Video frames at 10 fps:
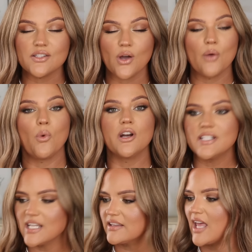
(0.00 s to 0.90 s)
So I wanted
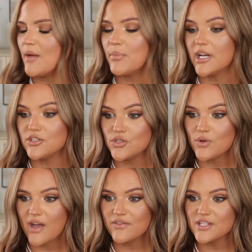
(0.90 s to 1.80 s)
to get that, but I do
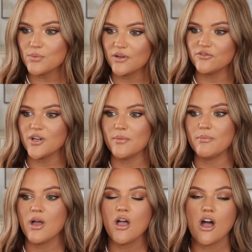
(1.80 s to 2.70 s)
have this one
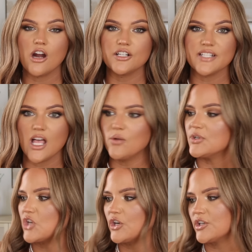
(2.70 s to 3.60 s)
from Ardell,
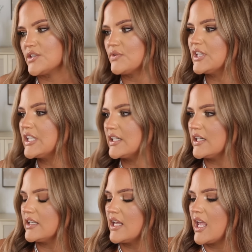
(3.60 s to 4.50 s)
which I heard is really
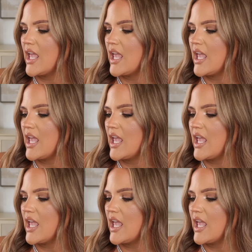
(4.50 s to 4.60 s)
good,